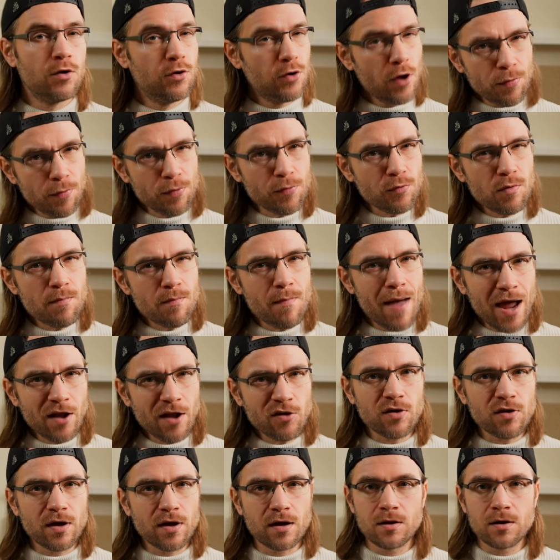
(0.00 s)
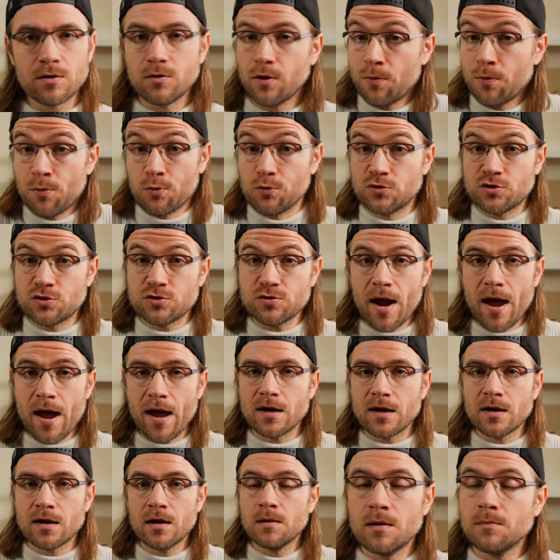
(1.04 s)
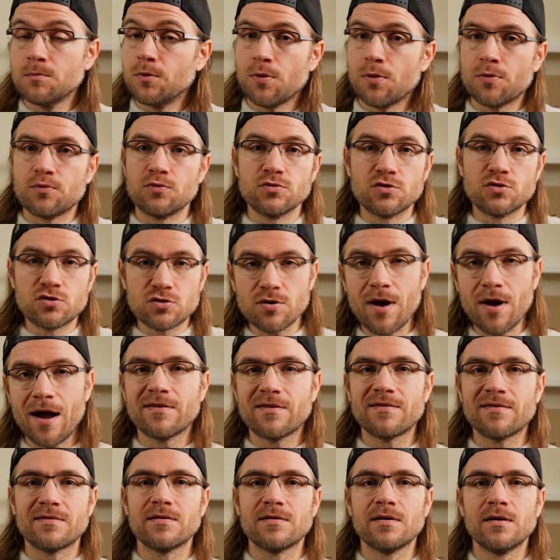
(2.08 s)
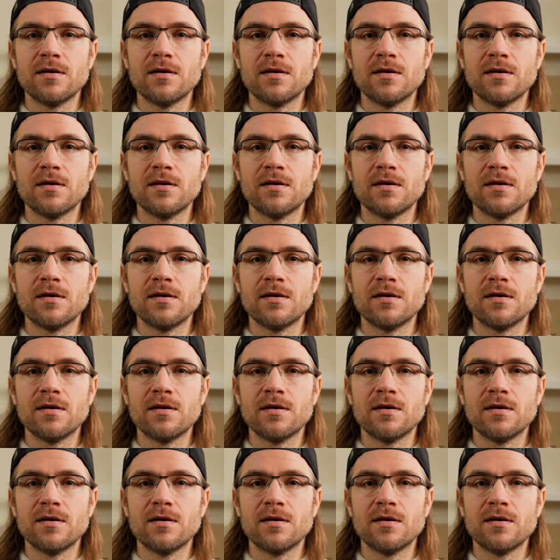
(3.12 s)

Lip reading: Not through magic, not through trade, but through trust.